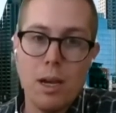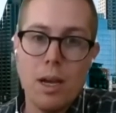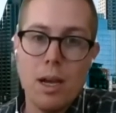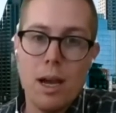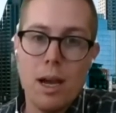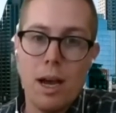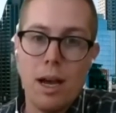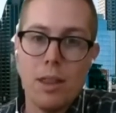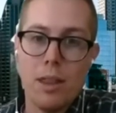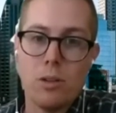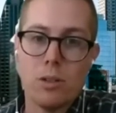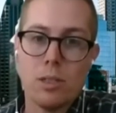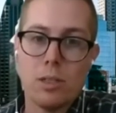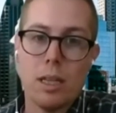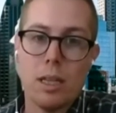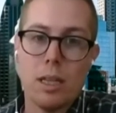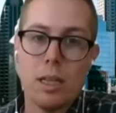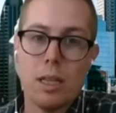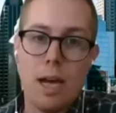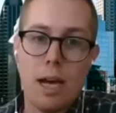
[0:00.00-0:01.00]
There's a
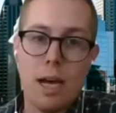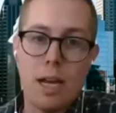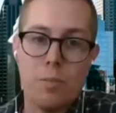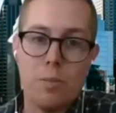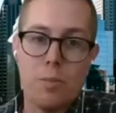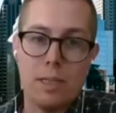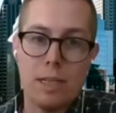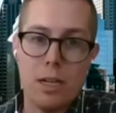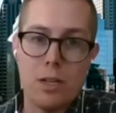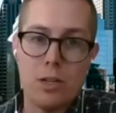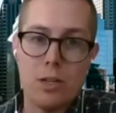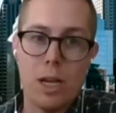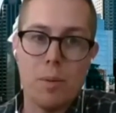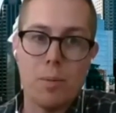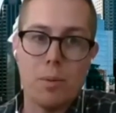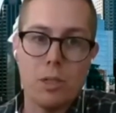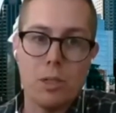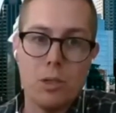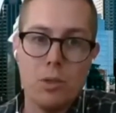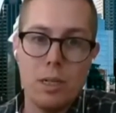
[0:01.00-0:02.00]
lot of potential
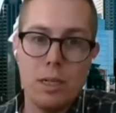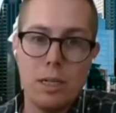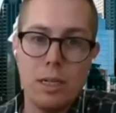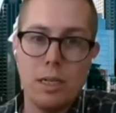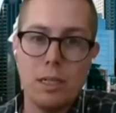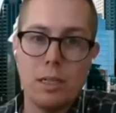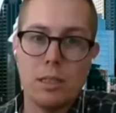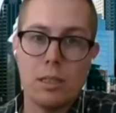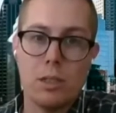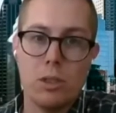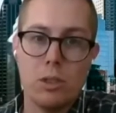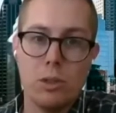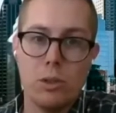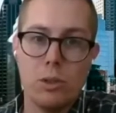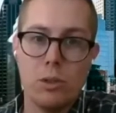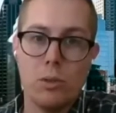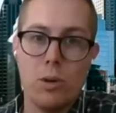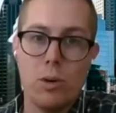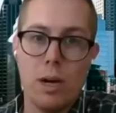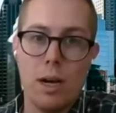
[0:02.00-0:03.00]
opportunities
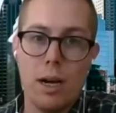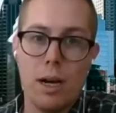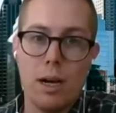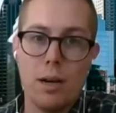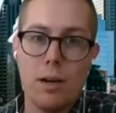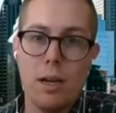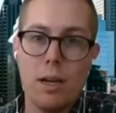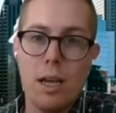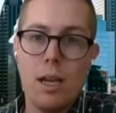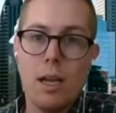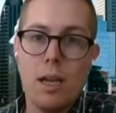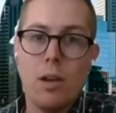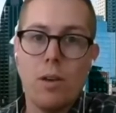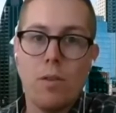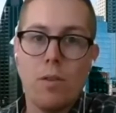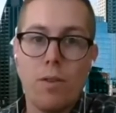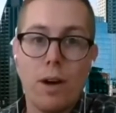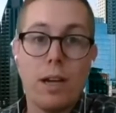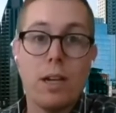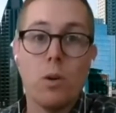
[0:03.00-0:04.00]
to
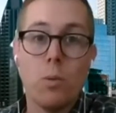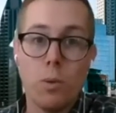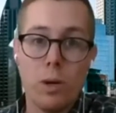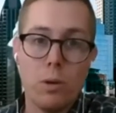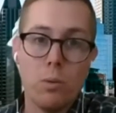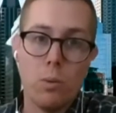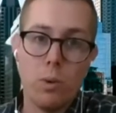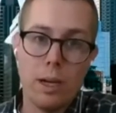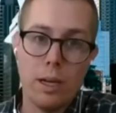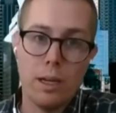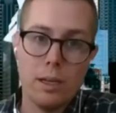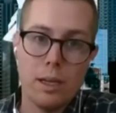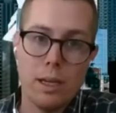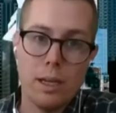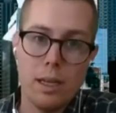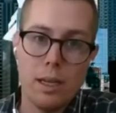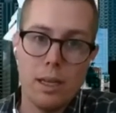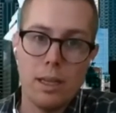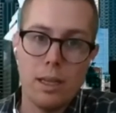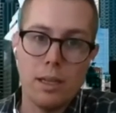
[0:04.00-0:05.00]
find a win-win
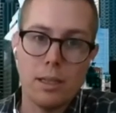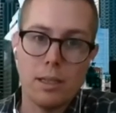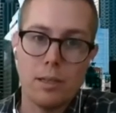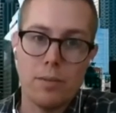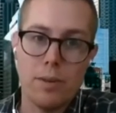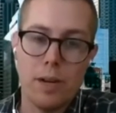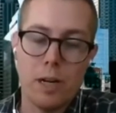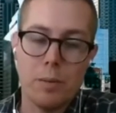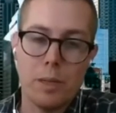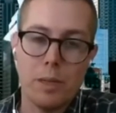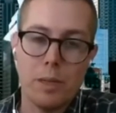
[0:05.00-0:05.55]
in this environment.